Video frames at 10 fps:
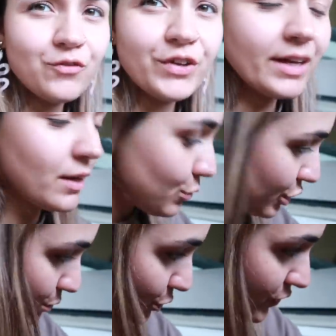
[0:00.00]
I feel like I'm
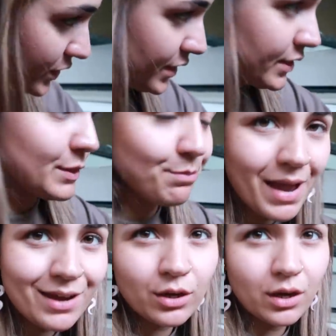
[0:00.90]
gonna move the tins
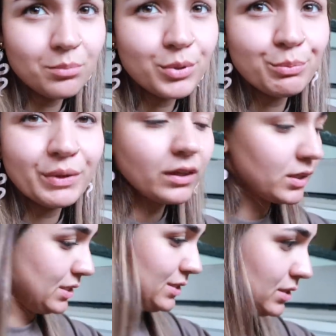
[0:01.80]
back up
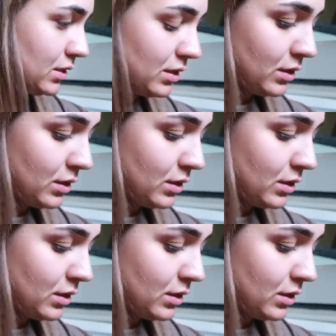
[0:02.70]
because